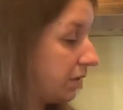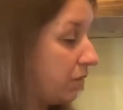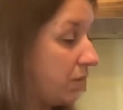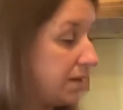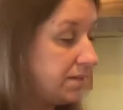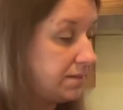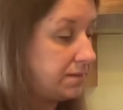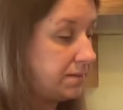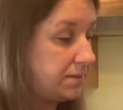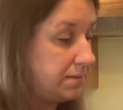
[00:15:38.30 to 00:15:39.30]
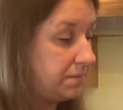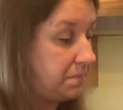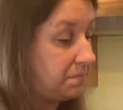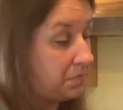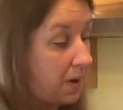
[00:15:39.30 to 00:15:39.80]
once,
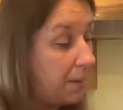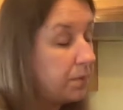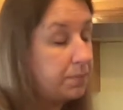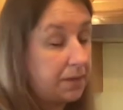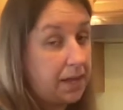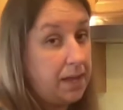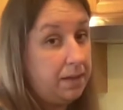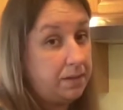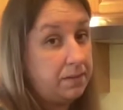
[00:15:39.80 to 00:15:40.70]
probably